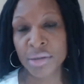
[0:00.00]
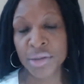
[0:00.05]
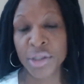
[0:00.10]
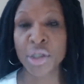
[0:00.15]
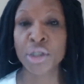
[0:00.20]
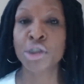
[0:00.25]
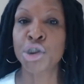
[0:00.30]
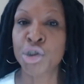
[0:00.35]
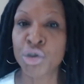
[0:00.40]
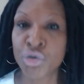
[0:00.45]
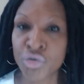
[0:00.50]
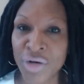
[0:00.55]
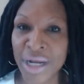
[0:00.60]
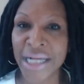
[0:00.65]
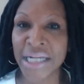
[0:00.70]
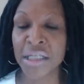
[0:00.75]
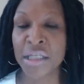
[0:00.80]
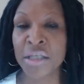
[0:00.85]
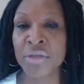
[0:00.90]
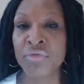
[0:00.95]
They're going to
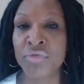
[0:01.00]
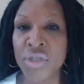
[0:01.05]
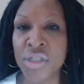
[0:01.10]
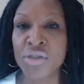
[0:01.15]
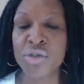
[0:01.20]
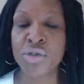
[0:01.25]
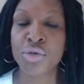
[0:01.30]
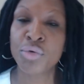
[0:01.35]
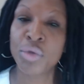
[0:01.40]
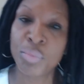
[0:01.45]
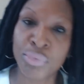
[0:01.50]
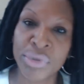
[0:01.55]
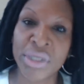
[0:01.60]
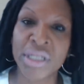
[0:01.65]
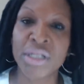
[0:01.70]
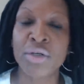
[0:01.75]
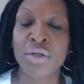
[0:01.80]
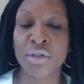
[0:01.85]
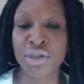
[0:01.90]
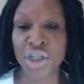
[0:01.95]
try to convince you to
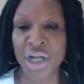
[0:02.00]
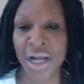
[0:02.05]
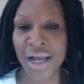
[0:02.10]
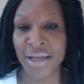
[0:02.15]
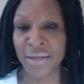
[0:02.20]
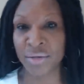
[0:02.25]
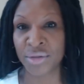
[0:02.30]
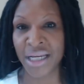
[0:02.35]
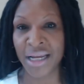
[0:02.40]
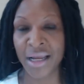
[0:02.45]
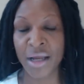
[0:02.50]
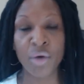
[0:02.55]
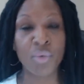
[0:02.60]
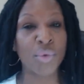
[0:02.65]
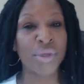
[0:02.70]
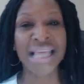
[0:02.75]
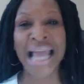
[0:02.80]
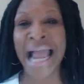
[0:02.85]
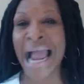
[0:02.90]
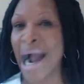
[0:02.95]
bring your child down
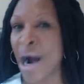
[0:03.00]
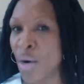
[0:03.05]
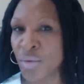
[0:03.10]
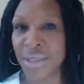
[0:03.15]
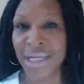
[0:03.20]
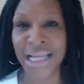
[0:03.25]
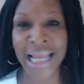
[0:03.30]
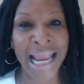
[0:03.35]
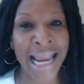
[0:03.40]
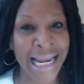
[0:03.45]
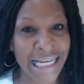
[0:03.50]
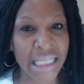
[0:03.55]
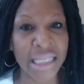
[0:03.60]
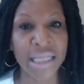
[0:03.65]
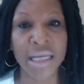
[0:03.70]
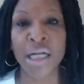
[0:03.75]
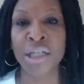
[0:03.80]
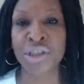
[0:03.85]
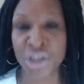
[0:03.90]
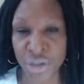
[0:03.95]
without
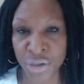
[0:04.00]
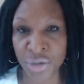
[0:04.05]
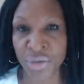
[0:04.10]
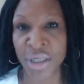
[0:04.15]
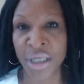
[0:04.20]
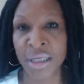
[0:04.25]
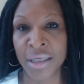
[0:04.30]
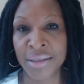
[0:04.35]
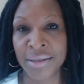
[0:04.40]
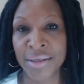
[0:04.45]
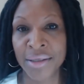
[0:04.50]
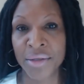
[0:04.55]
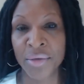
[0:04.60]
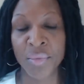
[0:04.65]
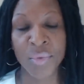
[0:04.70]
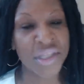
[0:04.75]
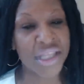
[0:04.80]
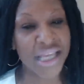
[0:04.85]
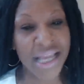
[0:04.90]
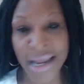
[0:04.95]
any attorney,
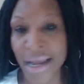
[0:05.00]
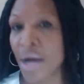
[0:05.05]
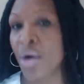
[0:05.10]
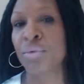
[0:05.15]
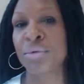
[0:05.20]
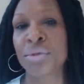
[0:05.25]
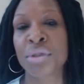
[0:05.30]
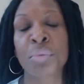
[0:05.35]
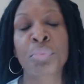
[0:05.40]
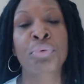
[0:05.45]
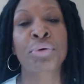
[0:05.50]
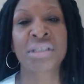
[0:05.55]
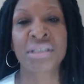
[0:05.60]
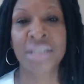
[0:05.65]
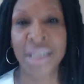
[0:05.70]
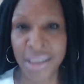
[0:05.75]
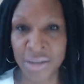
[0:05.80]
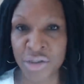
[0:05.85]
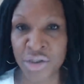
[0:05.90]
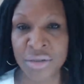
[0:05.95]
without the
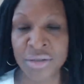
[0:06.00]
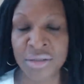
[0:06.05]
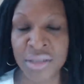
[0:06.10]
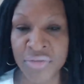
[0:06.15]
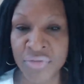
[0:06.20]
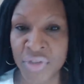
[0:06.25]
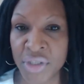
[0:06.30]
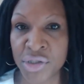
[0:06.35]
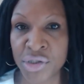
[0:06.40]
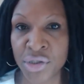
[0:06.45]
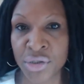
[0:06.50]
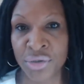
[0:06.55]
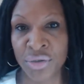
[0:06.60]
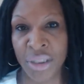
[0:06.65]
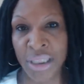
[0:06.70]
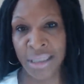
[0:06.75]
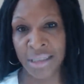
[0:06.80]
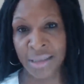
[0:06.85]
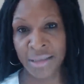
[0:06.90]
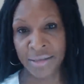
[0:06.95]
protections of an
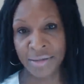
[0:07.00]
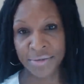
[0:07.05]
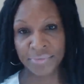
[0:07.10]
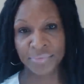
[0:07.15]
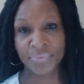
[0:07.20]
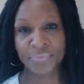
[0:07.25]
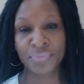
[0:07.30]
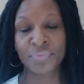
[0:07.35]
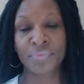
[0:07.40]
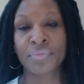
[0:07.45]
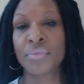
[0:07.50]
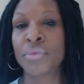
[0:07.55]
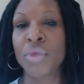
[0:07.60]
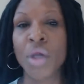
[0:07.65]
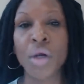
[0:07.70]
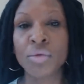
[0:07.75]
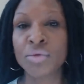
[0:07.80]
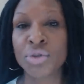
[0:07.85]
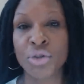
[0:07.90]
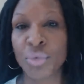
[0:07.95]
attorney.
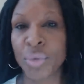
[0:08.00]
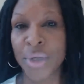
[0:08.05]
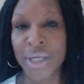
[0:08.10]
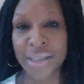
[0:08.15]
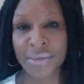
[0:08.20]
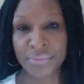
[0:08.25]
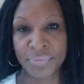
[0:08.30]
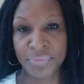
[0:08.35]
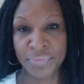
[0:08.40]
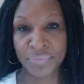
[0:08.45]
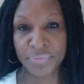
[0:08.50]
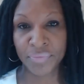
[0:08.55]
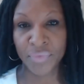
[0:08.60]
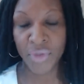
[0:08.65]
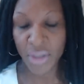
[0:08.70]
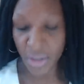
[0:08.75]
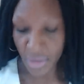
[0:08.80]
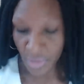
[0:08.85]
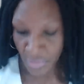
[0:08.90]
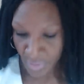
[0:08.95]
Don't do it.
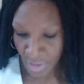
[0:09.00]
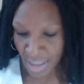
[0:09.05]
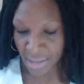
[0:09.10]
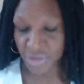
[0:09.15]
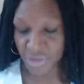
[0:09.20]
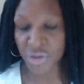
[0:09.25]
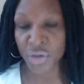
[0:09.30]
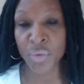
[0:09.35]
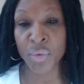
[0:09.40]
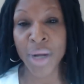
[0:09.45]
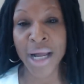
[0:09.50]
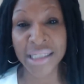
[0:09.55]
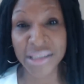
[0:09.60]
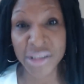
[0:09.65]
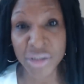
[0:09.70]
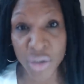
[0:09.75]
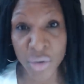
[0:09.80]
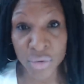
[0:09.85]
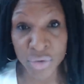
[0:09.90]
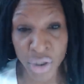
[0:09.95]
Okay, so I
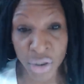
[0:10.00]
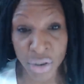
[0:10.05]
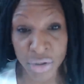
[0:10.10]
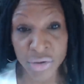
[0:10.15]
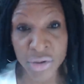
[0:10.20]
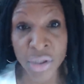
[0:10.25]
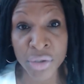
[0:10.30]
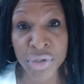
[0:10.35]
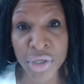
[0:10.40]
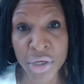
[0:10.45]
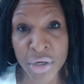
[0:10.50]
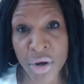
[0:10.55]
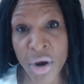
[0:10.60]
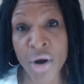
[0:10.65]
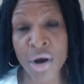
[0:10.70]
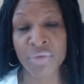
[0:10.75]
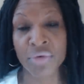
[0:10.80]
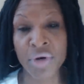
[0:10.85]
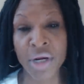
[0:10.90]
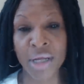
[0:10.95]
told her, turn your
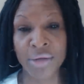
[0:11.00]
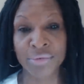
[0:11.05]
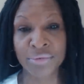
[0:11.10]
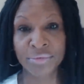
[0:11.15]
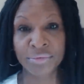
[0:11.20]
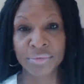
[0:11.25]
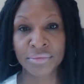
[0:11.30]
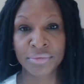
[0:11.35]
car around.